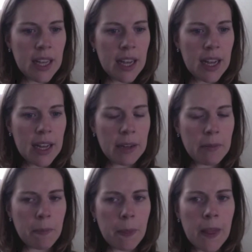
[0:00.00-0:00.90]

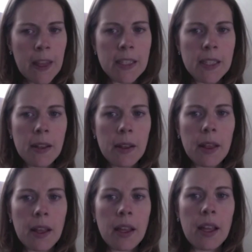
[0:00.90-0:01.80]
That's another
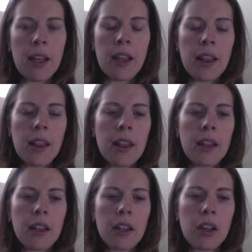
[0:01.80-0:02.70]
thing.
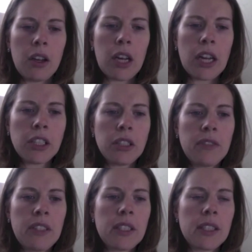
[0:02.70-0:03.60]
The National
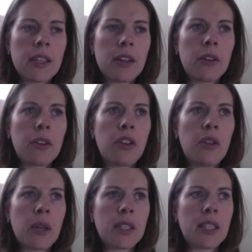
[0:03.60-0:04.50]
Visa Center and the
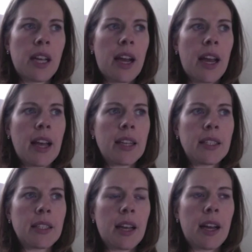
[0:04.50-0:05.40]

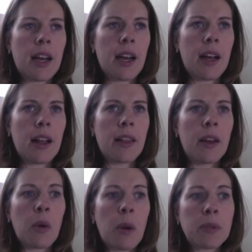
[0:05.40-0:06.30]
USCIS,
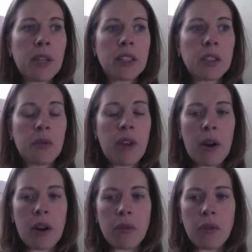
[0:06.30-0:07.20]
their websites are
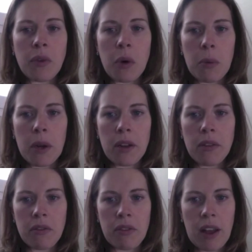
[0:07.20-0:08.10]
very
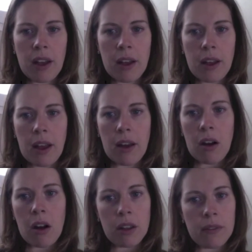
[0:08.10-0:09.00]
informative, and
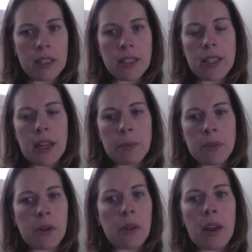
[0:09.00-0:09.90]
all of the
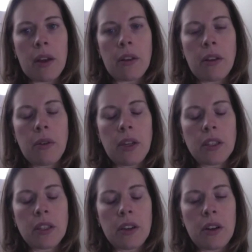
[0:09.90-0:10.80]
steps are there that you
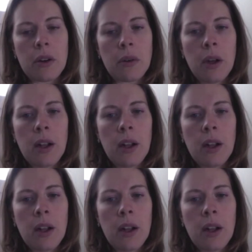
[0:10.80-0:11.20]
need to know.